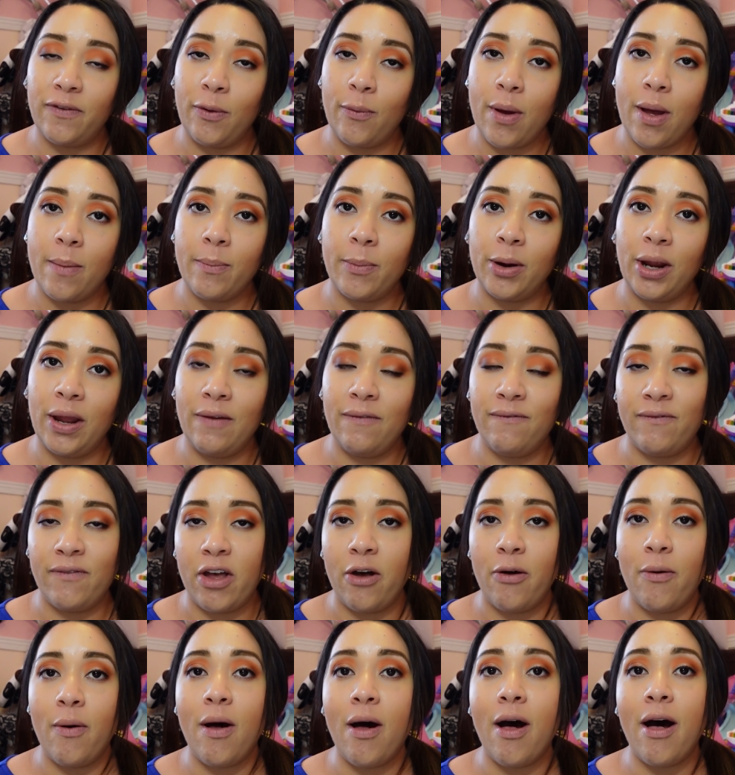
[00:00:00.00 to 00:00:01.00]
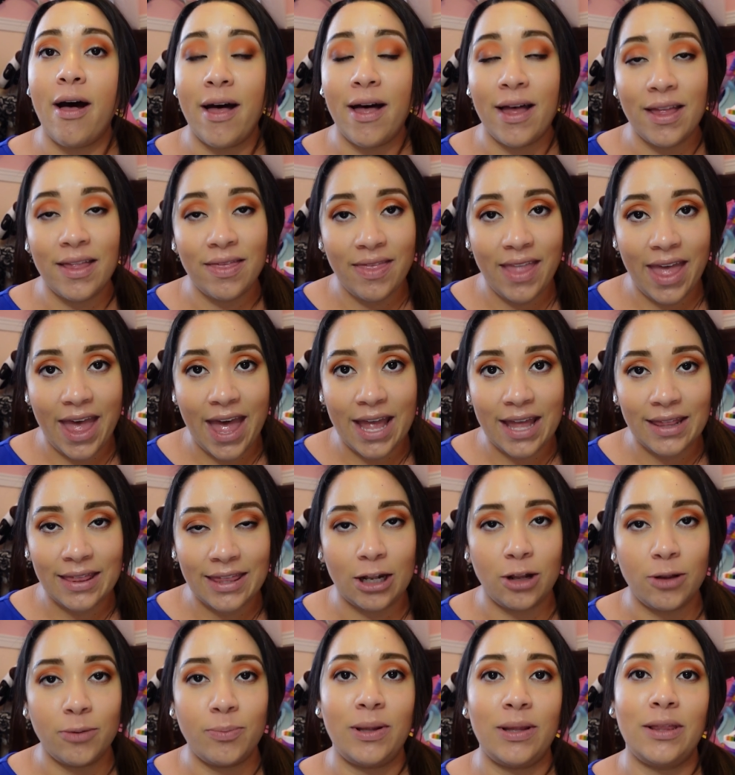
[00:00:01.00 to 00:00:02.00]
you want more info on that,
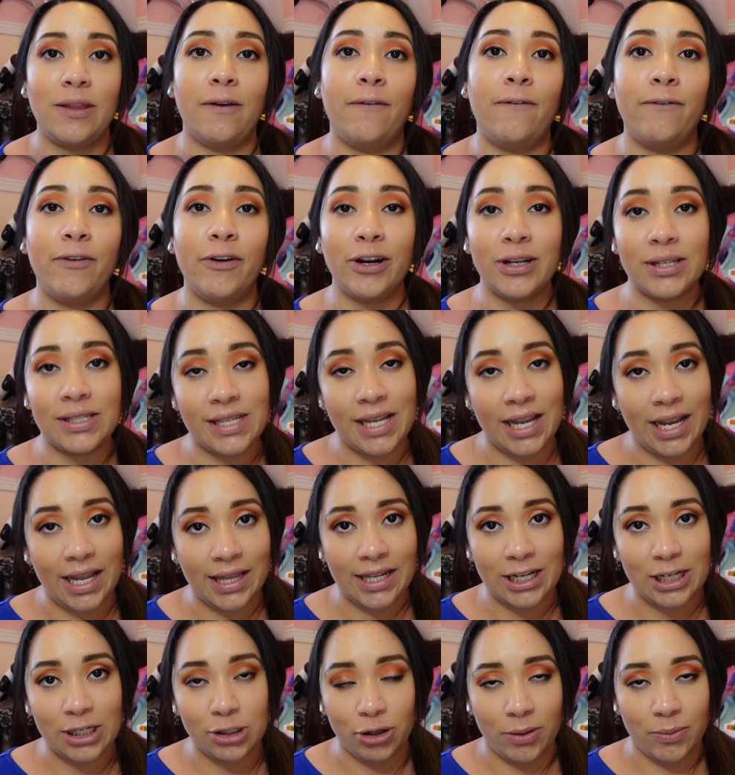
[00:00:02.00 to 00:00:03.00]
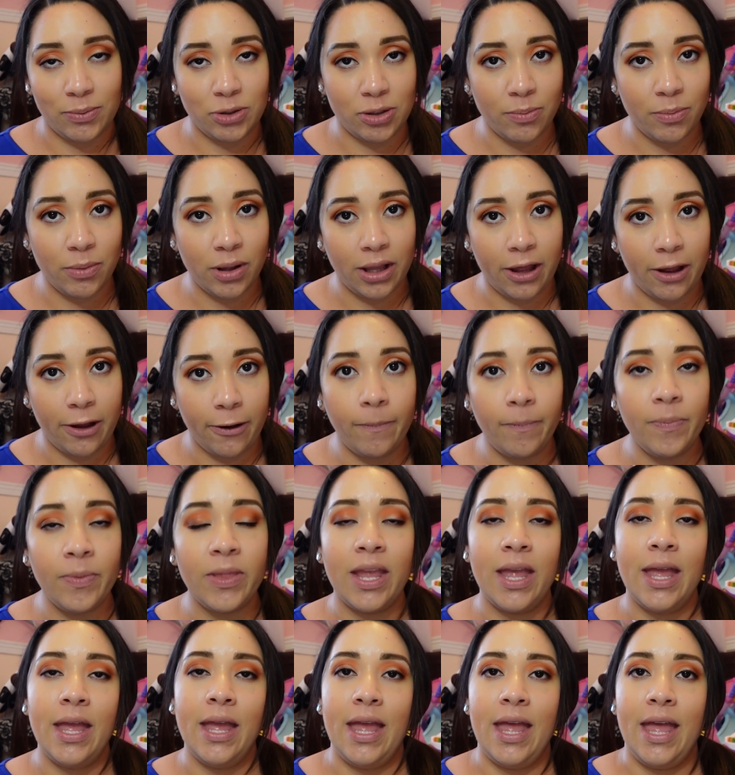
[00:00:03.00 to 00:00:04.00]
that'll be the first link in the description below.
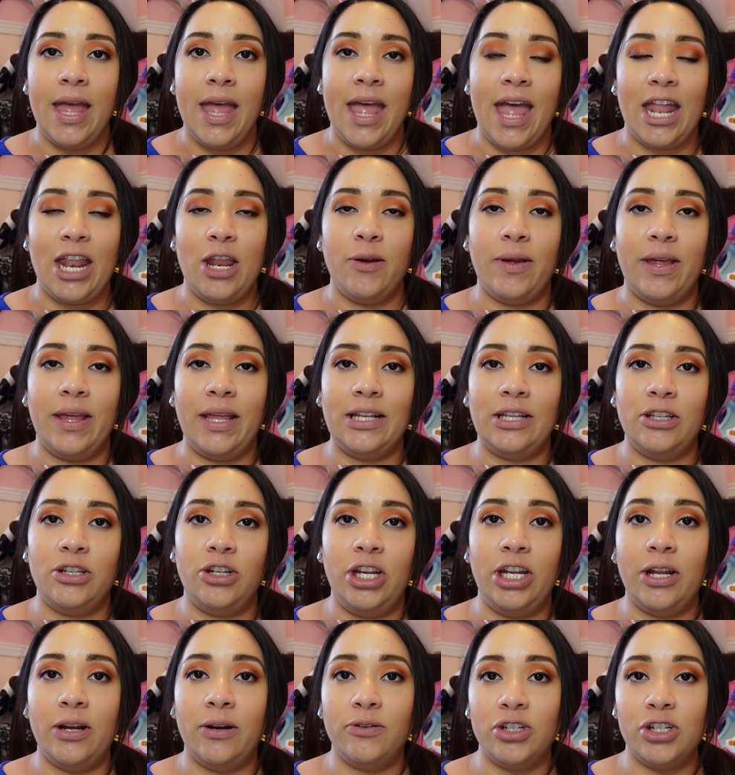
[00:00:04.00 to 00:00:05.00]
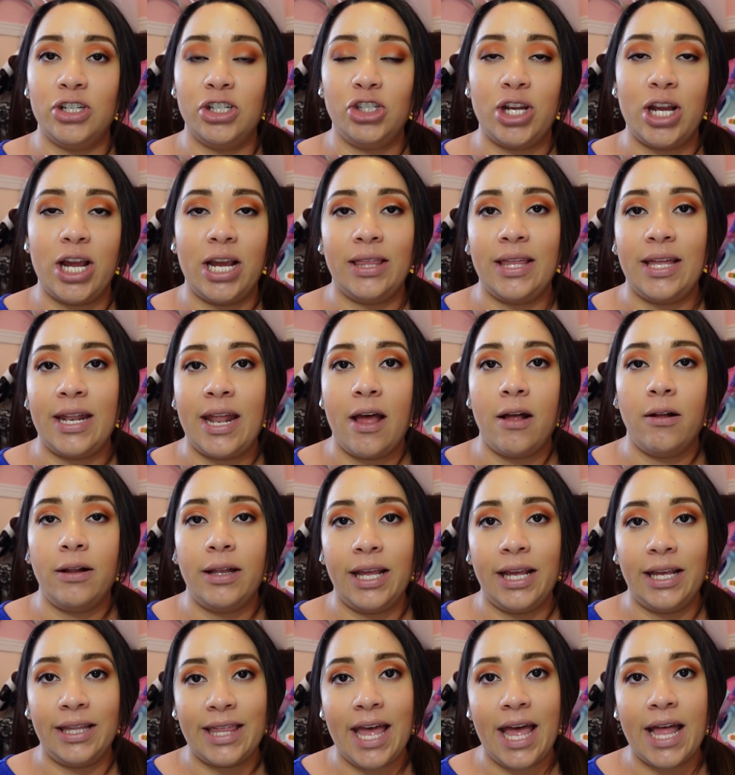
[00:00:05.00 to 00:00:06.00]
And you can, you know, just check that out,
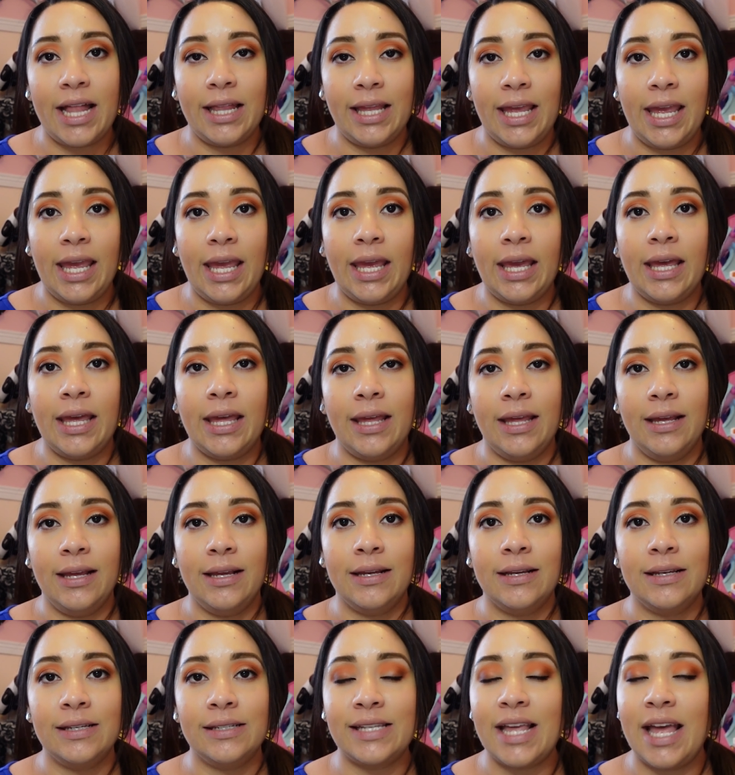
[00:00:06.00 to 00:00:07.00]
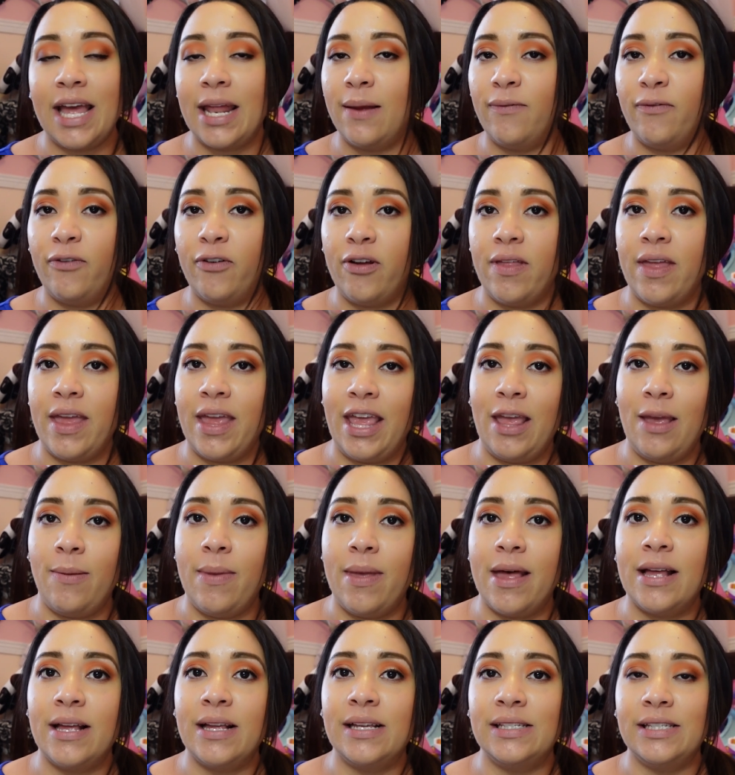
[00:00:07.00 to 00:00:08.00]
click that link, sign up for the
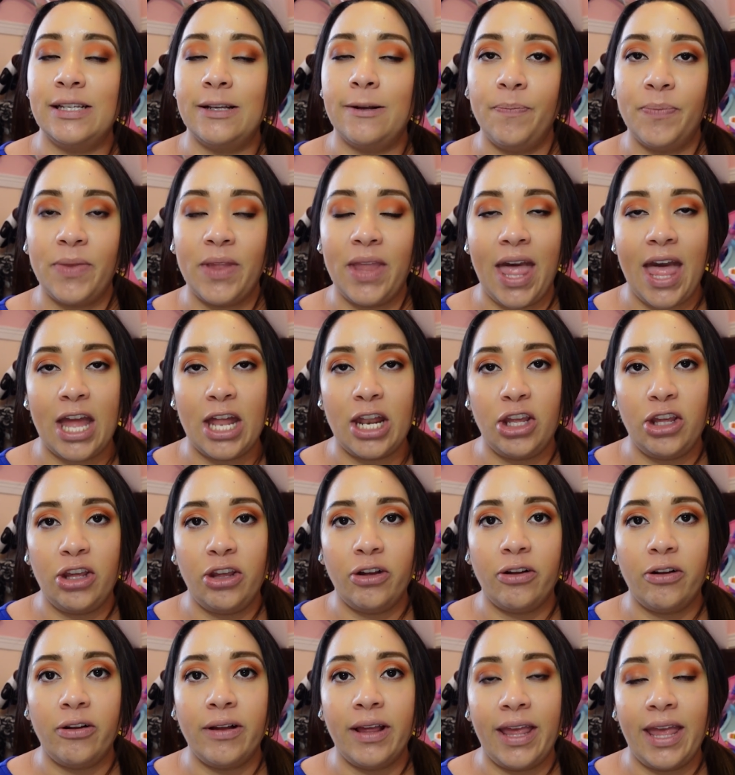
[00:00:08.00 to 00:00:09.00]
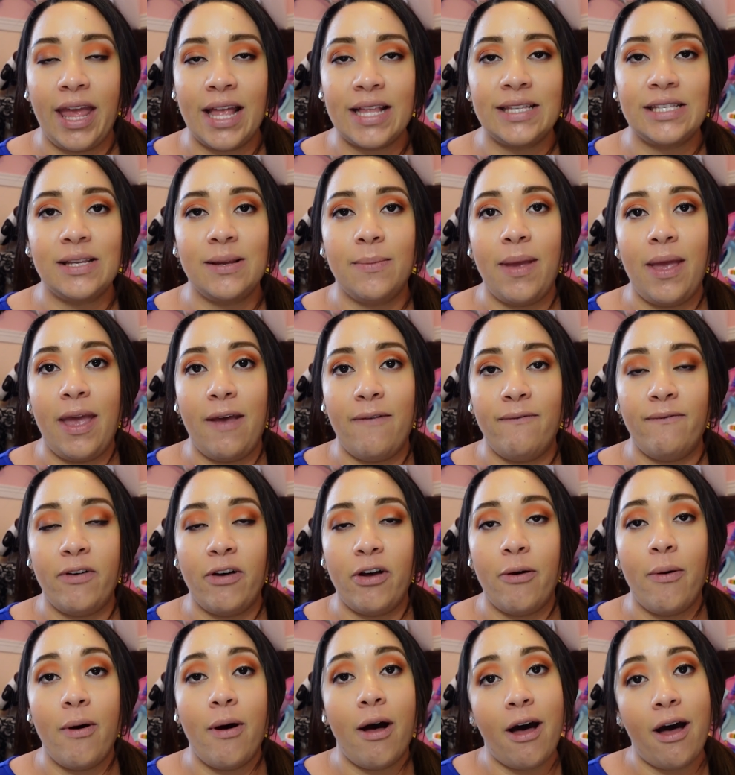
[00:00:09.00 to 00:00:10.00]
emails and you'll get some
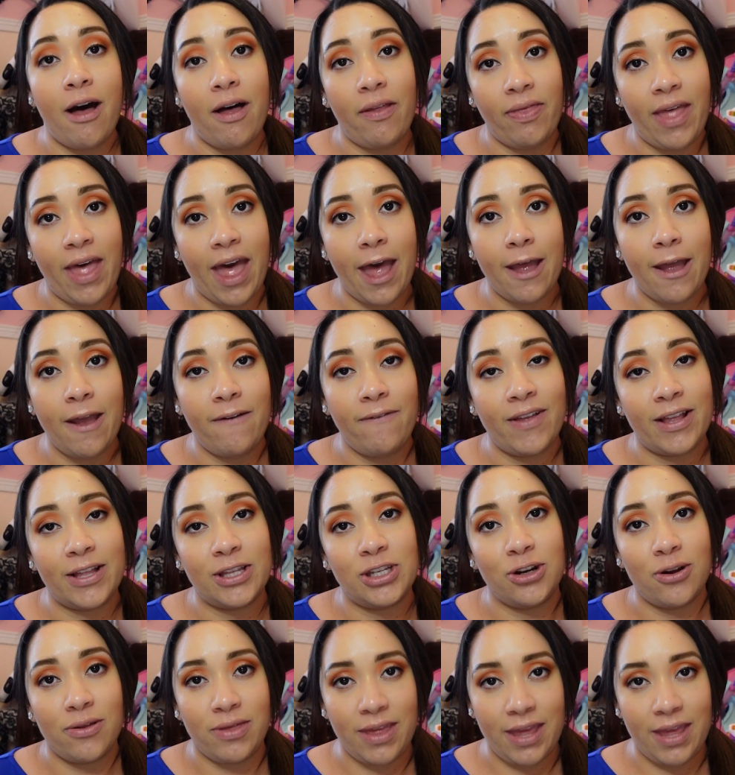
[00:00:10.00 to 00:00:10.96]
info on that if that's your